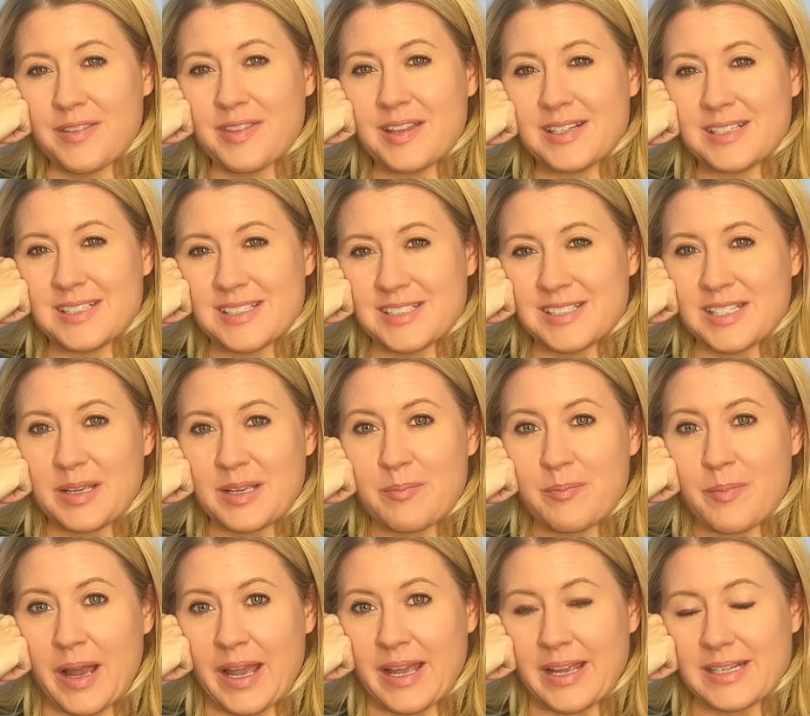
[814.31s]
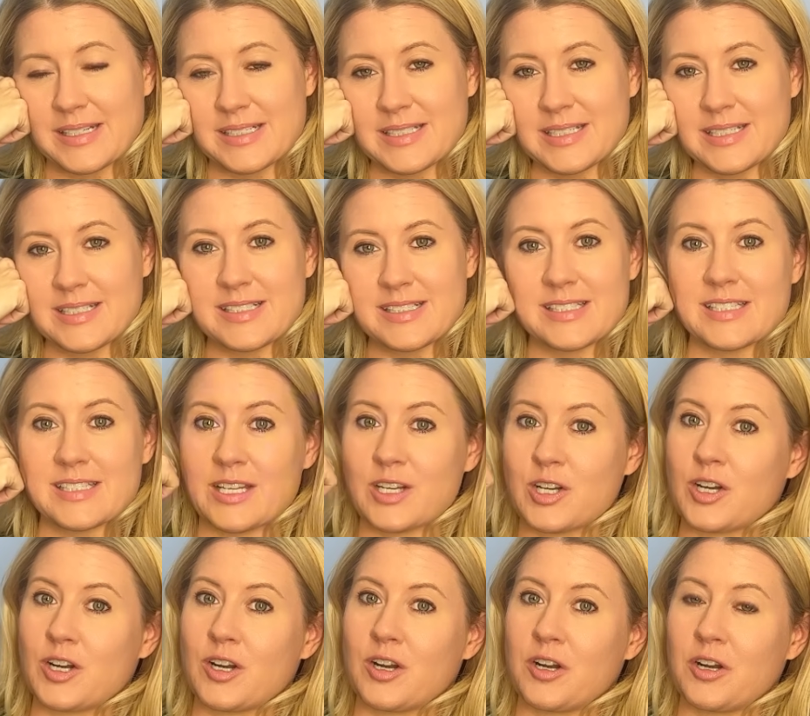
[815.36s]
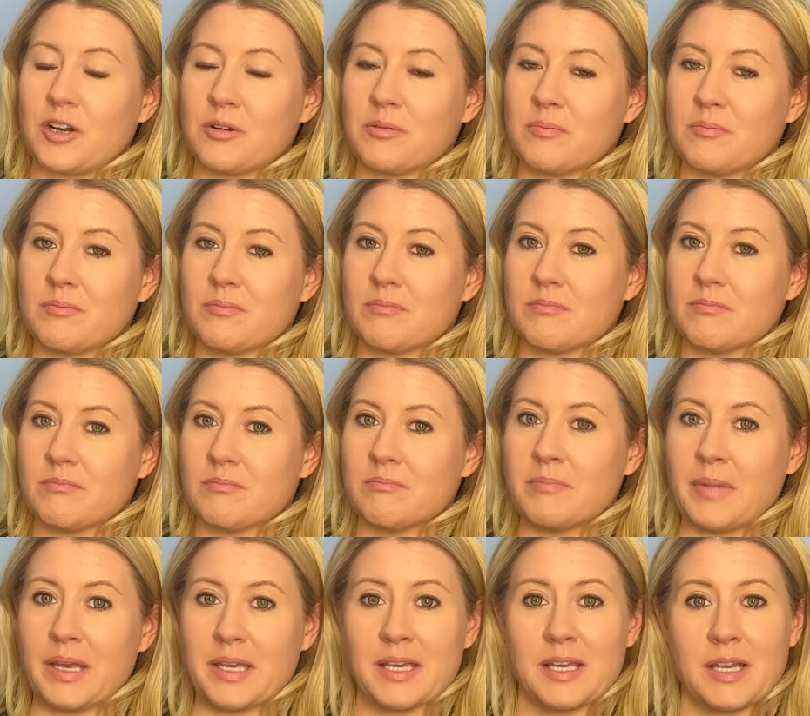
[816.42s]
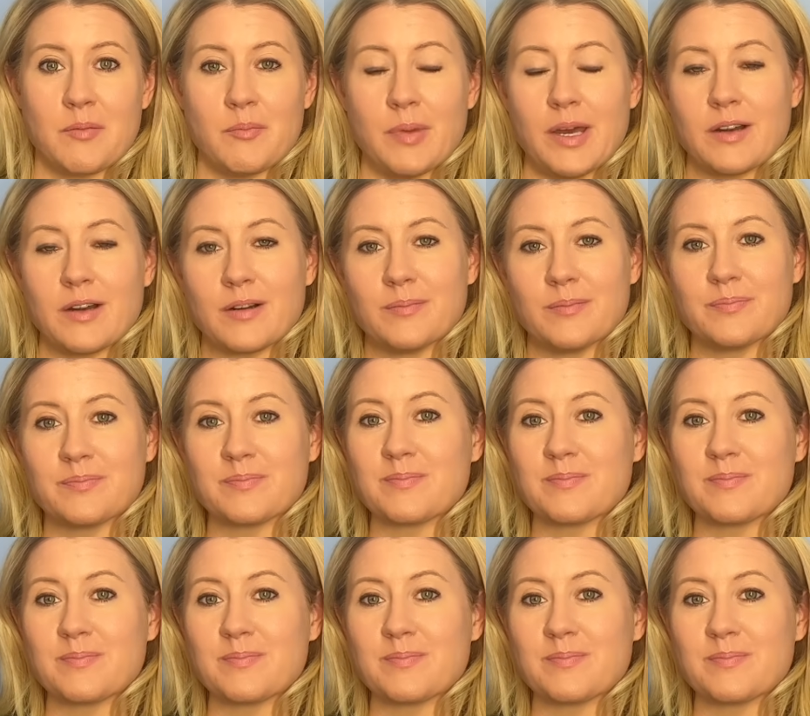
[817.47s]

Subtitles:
then Disney might consider making it better.